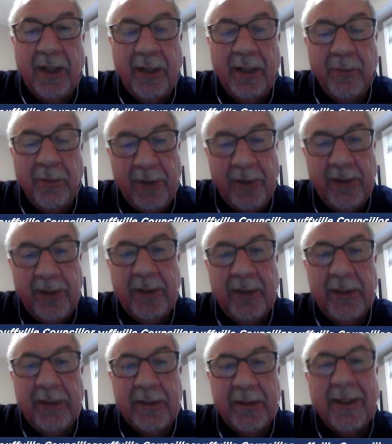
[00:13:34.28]
within
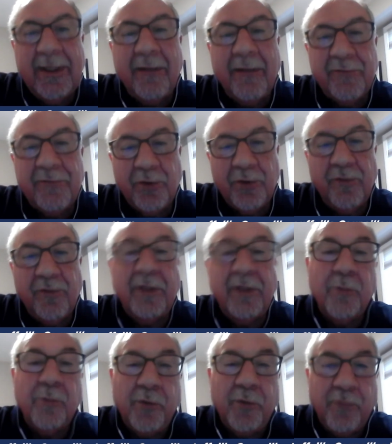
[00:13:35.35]
the town of Stouffville,
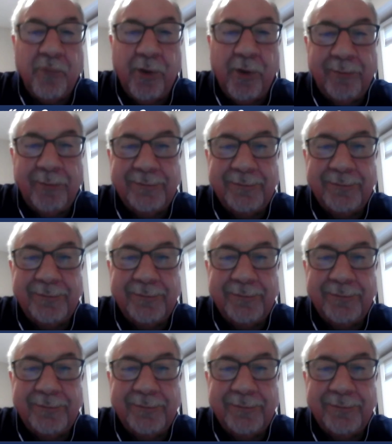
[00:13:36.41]
Ward 4.